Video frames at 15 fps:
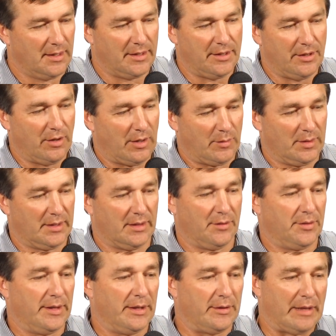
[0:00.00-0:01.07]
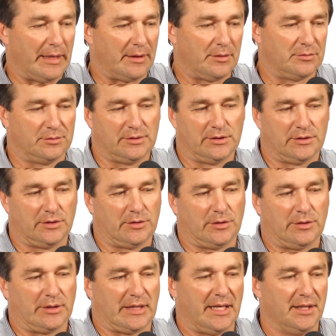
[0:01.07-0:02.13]
You know, I really don't know. I
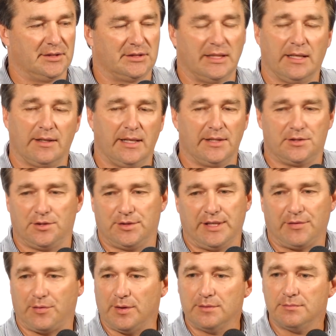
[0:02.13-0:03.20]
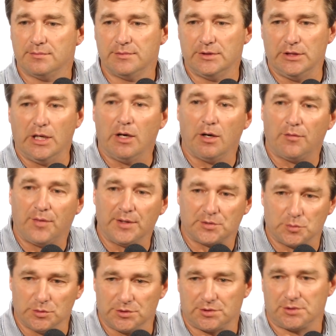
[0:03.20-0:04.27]
don't. The kids nowadays are different. You know, if
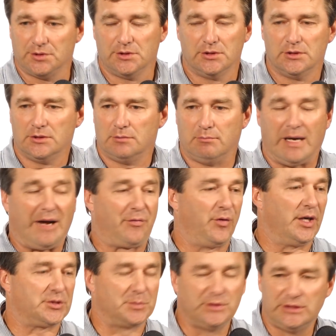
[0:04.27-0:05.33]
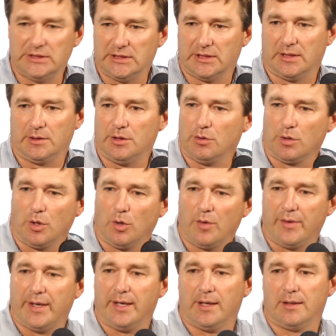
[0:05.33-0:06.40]
this was my freshman year and you're
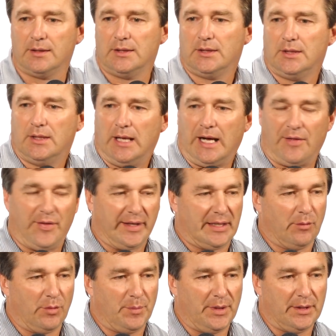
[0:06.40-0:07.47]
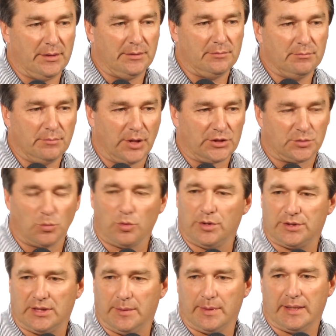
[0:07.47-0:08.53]
going there, I think it would be much more
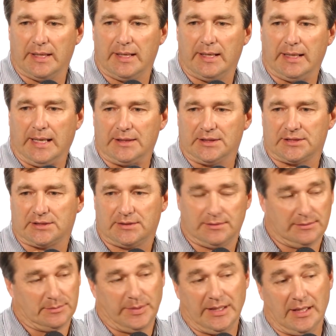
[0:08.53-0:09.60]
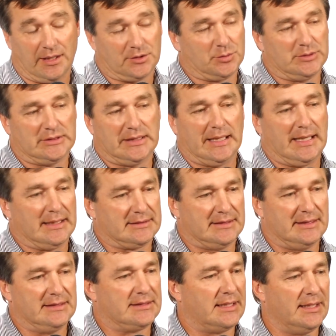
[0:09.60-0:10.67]
intimidating. I just, to be honest with you guys,
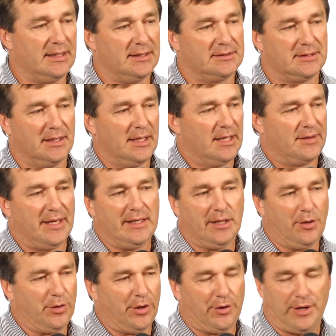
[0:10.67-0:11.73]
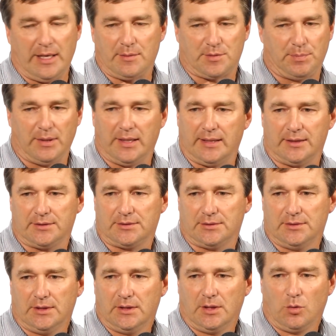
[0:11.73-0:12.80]
these kids, they know Notre Dame's players.
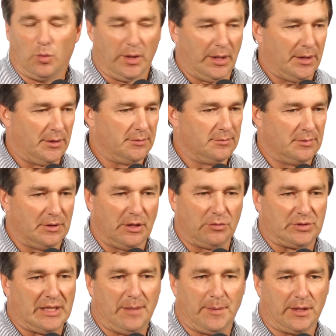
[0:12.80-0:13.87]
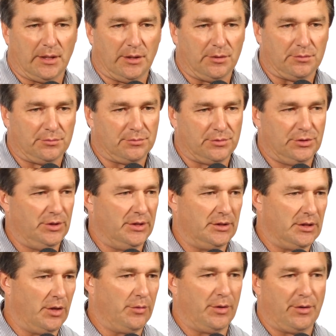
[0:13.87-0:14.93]
Where a long time ago, you didn't
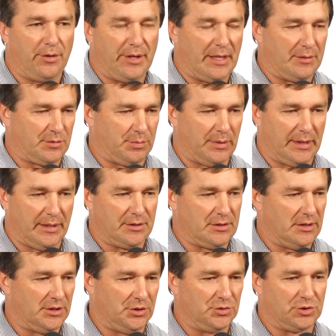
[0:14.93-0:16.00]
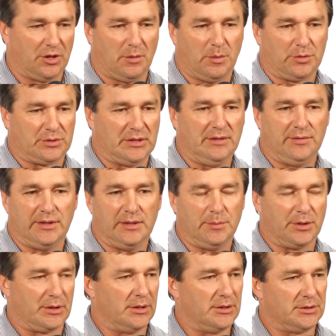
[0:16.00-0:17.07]
know Notre Dame's players unless you saw them on TV,
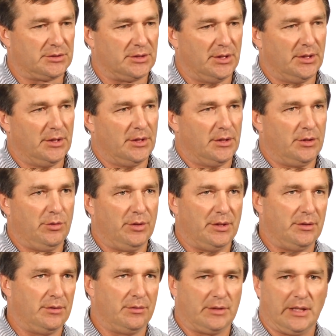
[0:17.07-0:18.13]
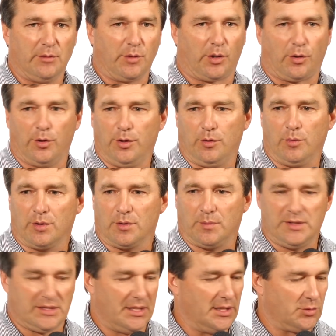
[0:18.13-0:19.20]
because you didn't get recruited with them.
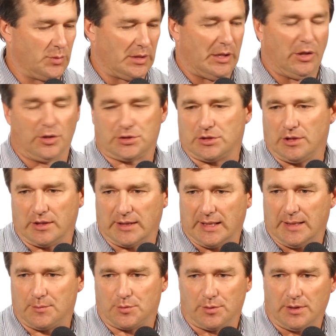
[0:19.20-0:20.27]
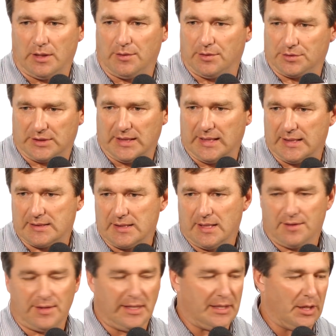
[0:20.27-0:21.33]
These kids went to all-star games with all those guys.
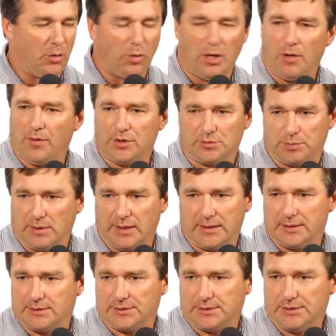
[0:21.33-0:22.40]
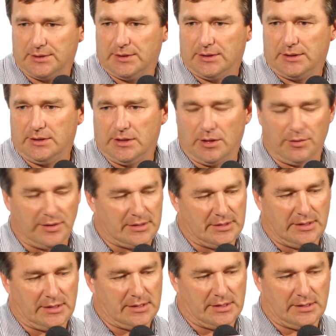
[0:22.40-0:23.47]
They know all those players. You know,
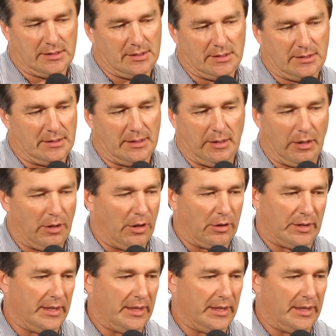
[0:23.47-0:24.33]
our